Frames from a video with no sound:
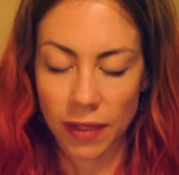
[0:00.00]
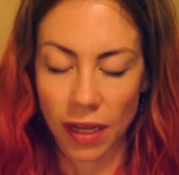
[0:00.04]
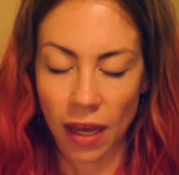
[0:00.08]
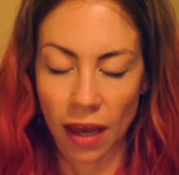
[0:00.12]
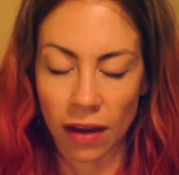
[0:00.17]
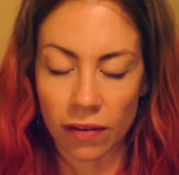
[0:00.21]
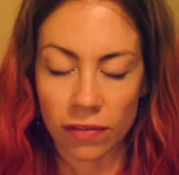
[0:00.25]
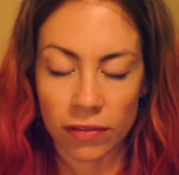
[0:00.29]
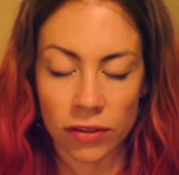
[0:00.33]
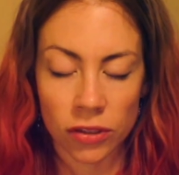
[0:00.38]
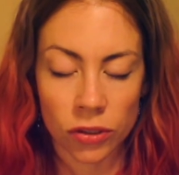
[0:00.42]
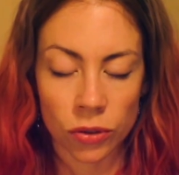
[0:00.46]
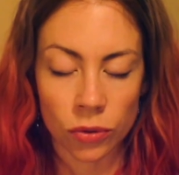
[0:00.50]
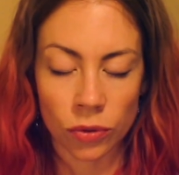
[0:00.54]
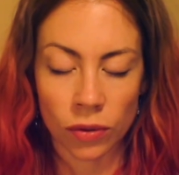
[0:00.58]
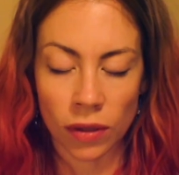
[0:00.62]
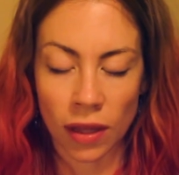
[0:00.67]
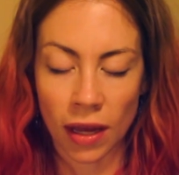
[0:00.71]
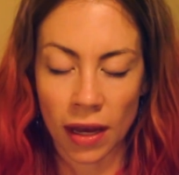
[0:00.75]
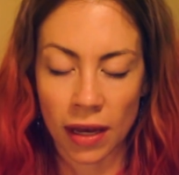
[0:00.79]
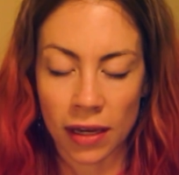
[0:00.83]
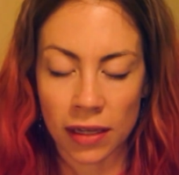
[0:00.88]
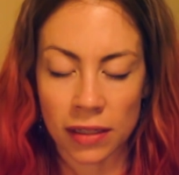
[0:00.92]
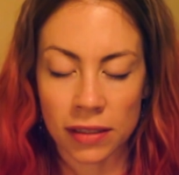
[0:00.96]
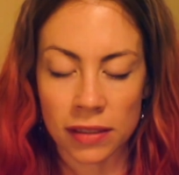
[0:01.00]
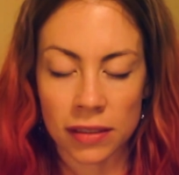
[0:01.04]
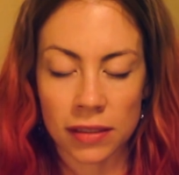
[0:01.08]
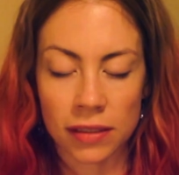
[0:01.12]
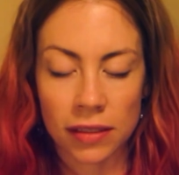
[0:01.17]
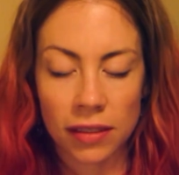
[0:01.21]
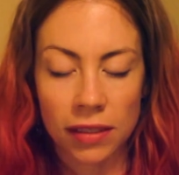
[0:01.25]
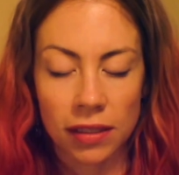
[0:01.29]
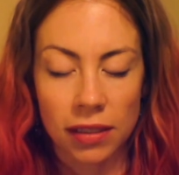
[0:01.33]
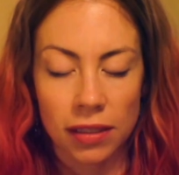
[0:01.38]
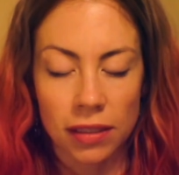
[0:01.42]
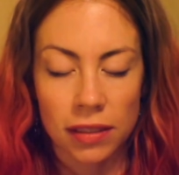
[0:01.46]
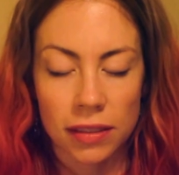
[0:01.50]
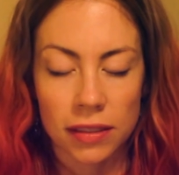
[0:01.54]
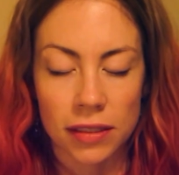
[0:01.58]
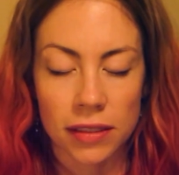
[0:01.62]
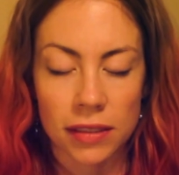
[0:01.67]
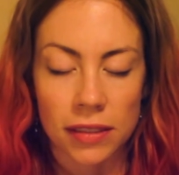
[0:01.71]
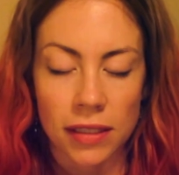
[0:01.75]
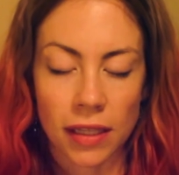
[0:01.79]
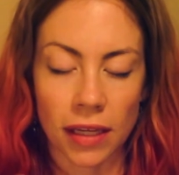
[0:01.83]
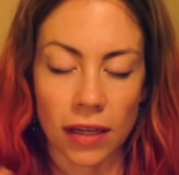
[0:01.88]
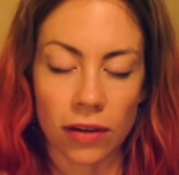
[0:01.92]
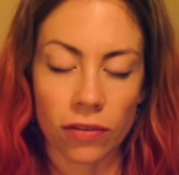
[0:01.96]
I visualize
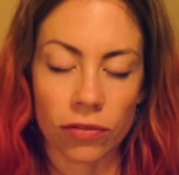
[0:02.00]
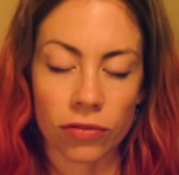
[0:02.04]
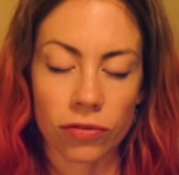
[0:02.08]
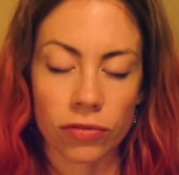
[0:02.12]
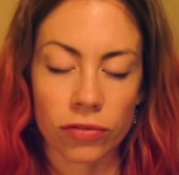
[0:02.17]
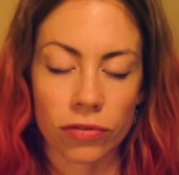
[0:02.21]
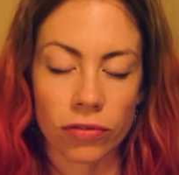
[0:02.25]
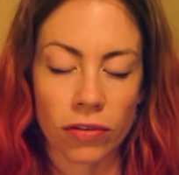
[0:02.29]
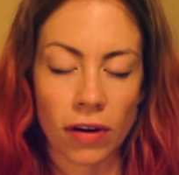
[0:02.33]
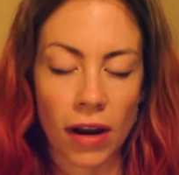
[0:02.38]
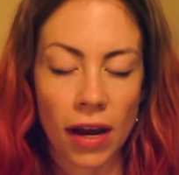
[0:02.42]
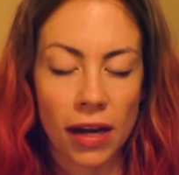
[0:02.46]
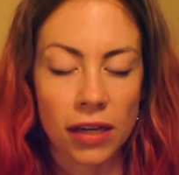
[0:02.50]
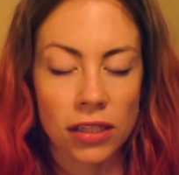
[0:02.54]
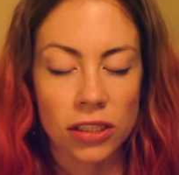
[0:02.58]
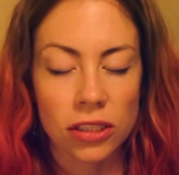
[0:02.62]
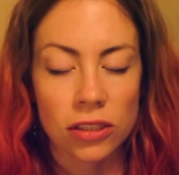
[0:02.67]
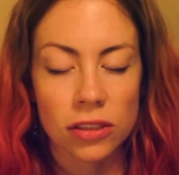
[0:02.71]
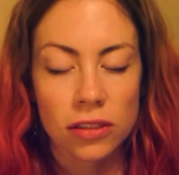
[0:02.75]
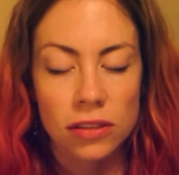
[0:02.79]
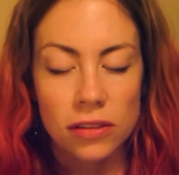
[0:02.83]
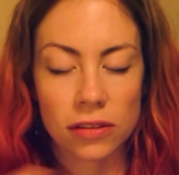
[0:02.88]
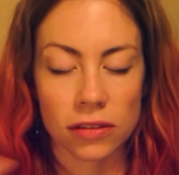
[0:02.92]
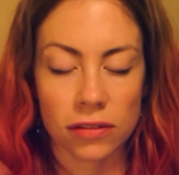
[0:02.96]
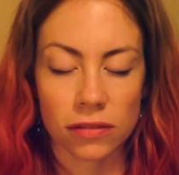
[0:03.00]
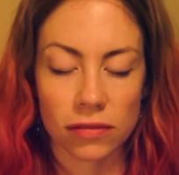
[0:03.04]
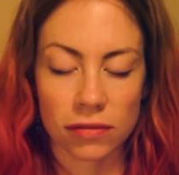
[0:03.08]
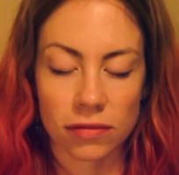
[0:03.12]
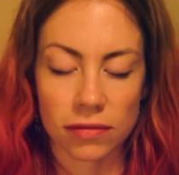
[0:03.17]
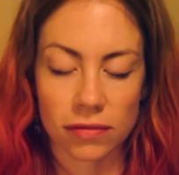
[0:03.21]
this like fresh